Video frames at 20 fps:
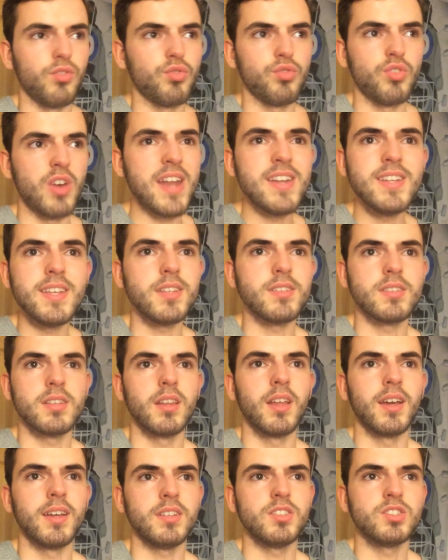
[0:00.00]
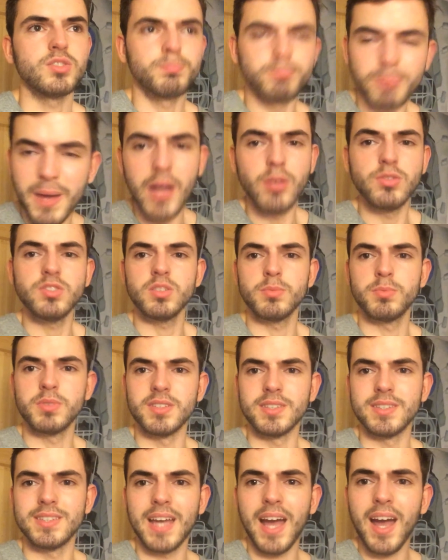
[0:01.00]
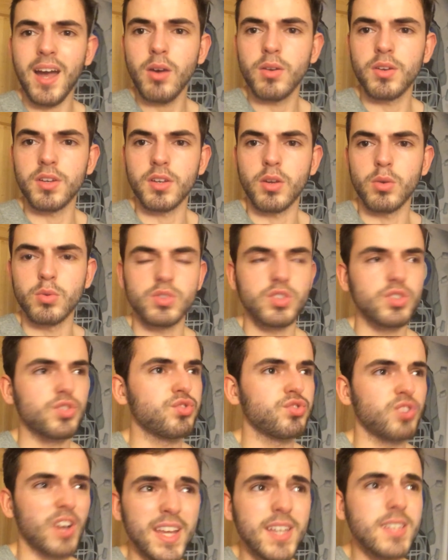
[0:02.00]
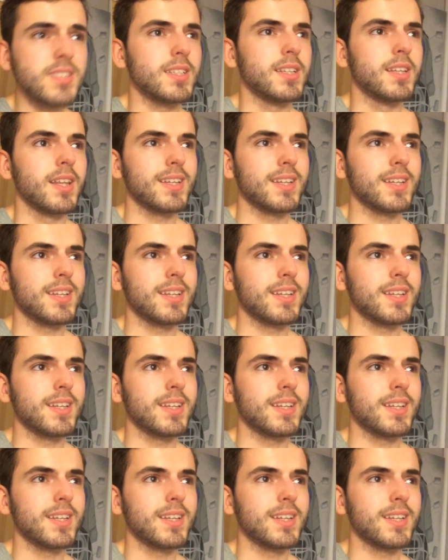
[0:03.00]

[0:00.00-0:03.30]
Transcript: ready to like just bounce up and down and go crazy.